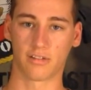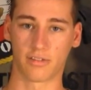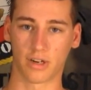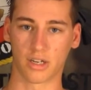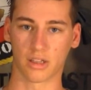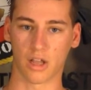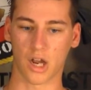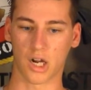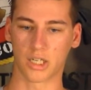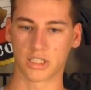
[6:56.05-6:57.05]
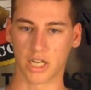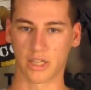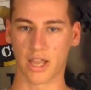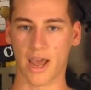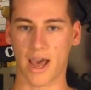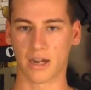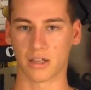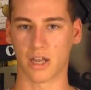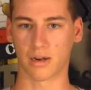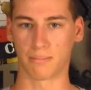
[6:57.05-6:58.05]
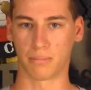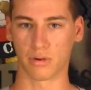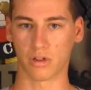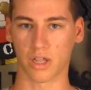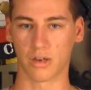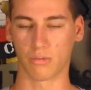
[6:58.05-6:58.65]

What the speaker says: they're very large and they add a lot of bulk